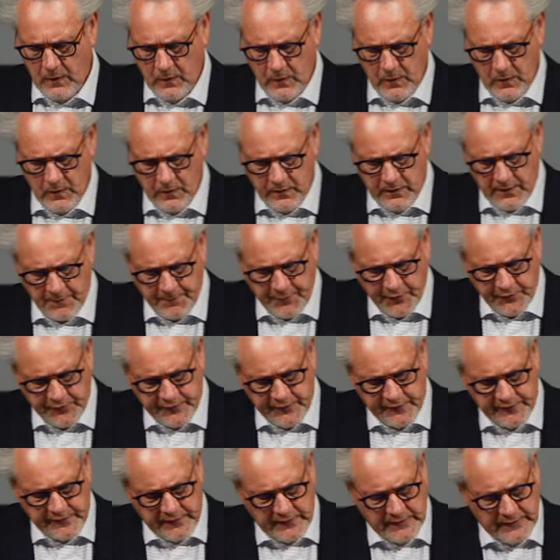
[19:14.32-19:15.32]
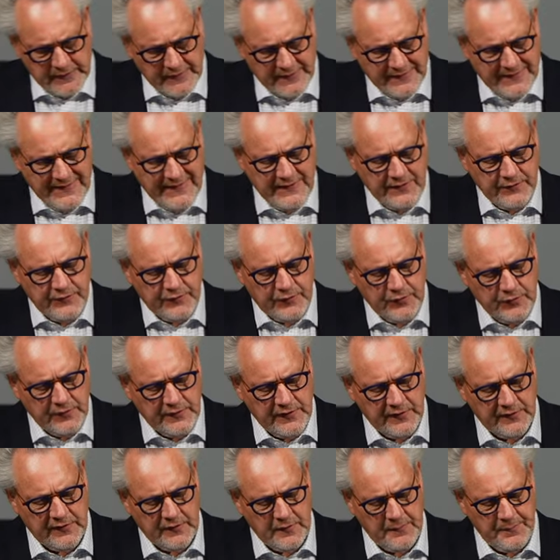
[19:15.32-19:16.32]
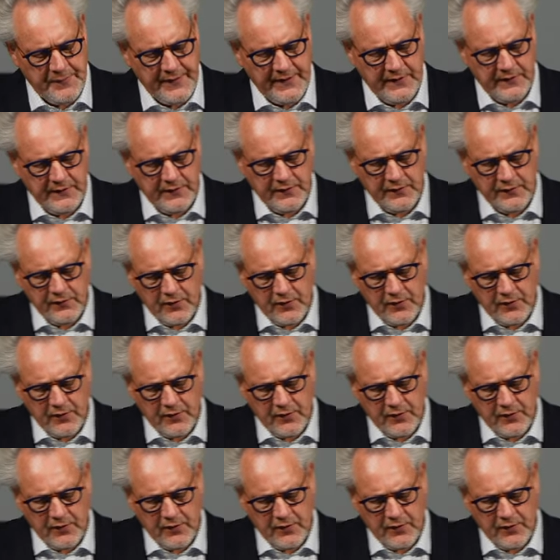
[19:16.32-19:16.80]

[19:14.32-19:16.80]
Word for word: The apostle said, it leads to disobedience